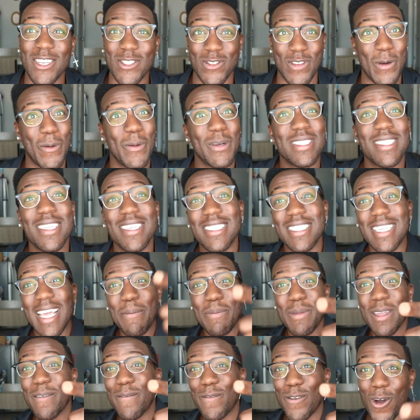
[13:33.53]
So I wish the same
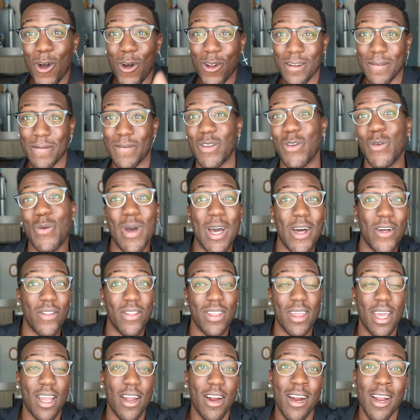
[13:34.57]
thing for all of you out
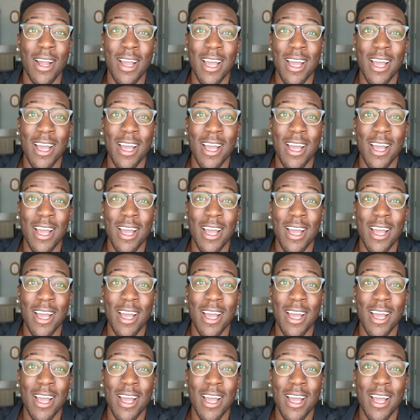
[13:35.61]
there.